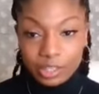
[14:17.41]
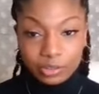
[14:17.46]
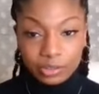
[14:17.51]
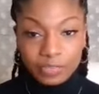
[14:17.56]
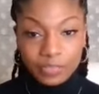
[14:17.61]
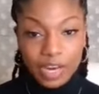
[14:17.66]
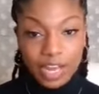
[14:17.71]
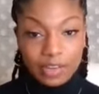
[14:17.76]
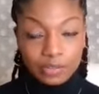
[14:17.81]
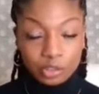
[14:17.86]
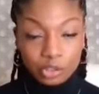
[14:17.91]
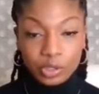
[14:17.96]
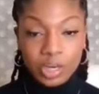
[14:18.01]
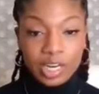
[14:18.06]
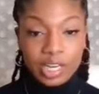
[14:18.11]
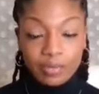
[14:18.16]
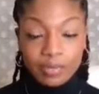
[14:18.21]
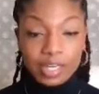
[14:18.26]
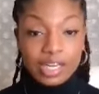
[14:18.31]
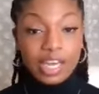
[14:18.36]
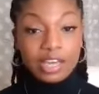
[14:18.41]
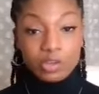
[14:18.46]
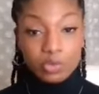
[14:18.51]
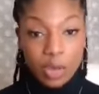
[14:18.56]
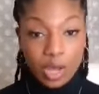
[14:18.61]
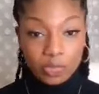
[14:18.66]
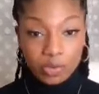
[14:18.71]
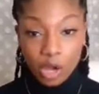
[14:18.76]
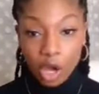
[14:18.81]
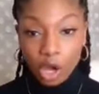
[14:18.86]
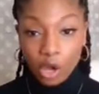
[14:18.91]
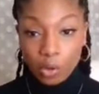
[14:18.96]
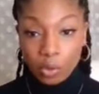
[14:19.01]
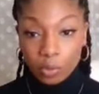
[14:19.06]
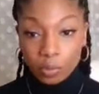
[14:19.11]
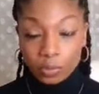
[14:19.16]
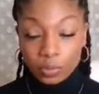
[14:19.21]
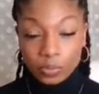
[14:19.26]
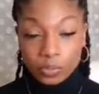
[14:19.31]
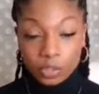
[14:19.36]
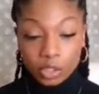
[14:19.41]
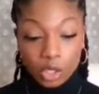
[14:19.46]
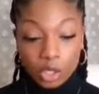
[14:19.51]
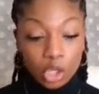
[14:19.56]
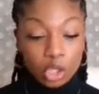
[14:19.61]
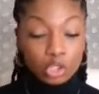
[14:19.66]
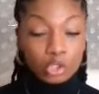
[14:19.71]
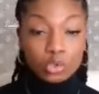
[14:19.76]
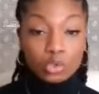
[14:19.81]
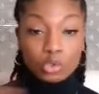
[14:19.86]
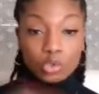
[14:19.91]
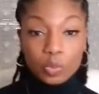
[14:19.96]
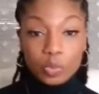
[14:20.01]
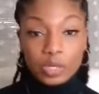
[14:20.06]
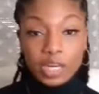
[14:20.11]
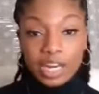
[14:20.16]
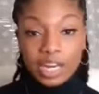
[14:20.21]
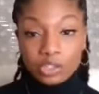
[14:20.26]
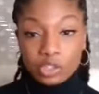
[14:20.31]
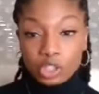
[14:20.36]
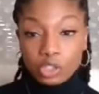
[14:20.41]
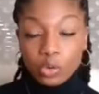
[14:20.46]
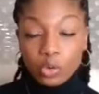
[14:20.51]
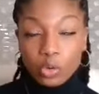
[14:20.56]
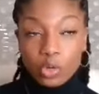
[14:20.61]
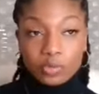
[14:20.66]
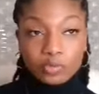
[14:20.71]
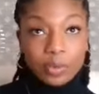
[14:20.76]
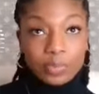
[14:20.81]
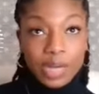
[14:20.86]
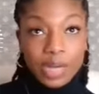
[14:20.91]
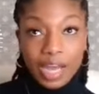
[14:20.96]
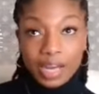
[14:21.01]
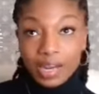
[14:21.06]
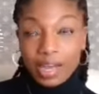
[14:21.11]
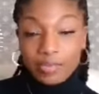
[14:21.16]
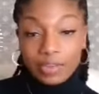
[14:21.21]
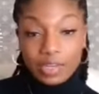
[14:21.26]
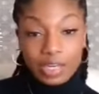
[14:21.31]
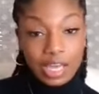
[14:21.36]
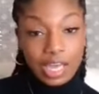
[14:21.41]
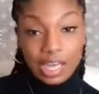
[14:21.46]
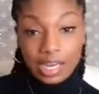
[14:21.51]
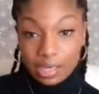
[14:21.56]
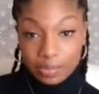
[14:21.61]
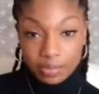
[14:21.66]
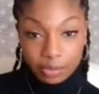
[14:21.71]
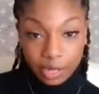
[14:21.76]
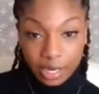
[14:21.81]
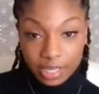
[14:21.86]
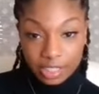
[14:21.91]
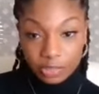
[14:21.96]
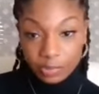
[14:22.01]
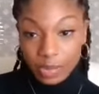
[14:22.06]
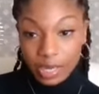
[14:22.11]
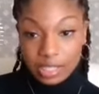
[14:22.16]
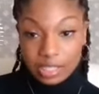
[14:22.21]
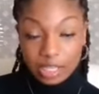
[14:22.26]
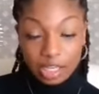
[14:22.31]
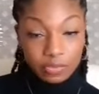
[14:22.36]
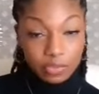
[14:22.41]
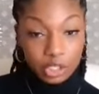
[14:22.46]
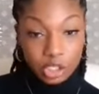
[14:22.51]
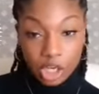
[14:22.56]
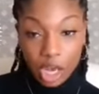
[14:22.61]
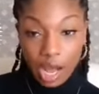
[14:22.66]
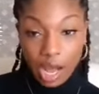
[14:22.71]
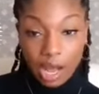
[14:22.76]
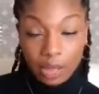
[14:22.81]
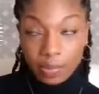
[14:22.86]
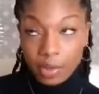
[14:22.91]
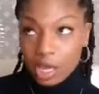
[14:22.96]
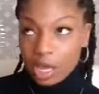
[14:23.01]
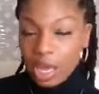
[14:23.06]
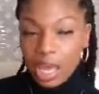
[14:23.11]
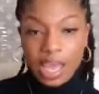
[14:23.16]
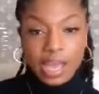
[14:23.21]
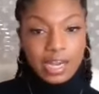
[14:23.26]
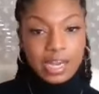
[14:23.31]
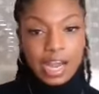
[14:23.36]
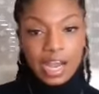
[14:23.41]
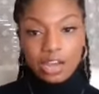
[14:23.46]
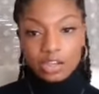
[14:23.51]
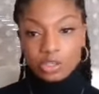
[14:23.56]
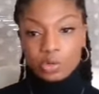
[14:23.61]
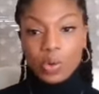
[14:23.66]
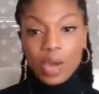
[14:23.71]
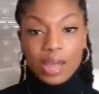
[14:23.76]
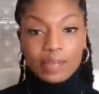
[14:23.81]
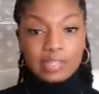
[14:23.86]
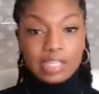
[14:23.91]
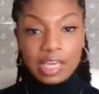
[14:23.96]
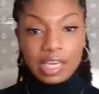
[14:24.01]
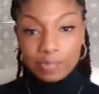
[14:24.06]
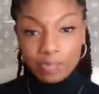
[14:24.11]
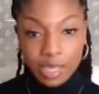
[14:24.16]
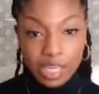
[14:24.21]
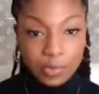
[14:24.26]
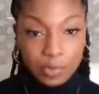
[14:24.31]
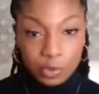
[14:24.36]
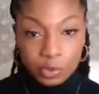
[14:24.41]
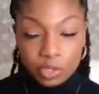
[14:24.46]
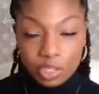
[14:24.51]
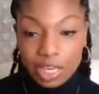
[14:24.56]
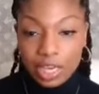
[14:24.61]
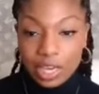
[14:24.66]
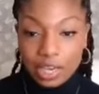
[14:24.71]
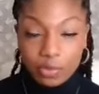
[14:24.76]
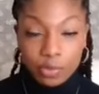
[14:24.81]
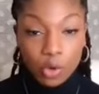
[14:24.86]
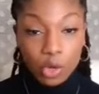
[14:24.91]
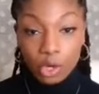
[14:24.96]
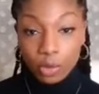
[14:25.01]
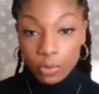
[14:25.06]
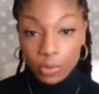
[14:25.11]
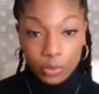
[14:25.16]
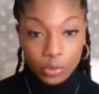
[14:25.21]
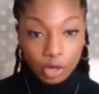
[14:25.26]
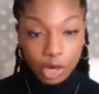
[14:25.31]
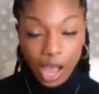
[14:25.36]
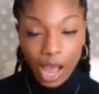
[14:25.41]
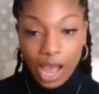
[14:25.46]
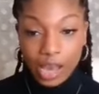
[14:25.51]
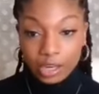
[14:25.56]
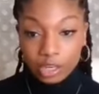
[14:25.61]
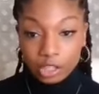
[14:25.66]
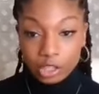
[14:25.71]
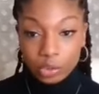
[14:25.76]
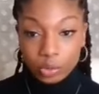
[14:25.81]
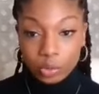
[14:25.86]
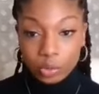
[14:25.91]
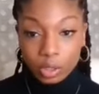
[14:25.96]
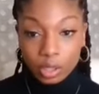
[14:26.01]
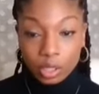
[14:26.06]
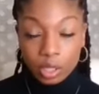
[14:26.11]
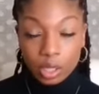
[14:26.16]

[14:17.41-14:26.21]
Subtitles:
You don't even have credit, but now you have a home. You supernaturally going from not having any prospects of a job, and now you have 10 people saying, we want to hire you.